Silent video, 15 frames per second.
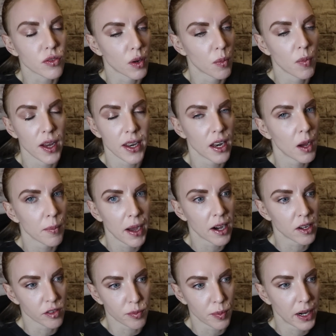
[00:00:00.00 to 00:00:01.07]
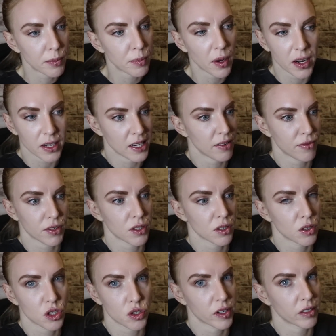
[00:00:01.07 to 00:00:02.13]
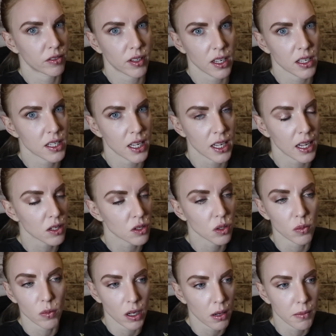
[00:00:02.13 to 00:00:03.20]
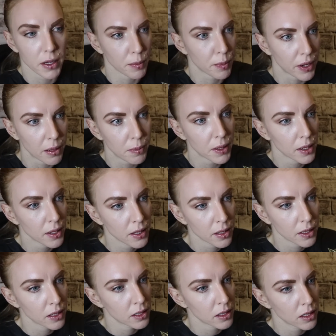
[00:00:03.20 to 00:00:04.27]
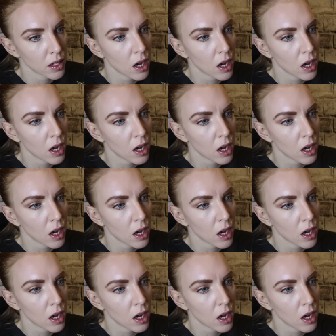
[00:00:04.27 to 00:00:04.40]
from when I'm out of prep I never do strength testing at all when I'm in a prep I mean,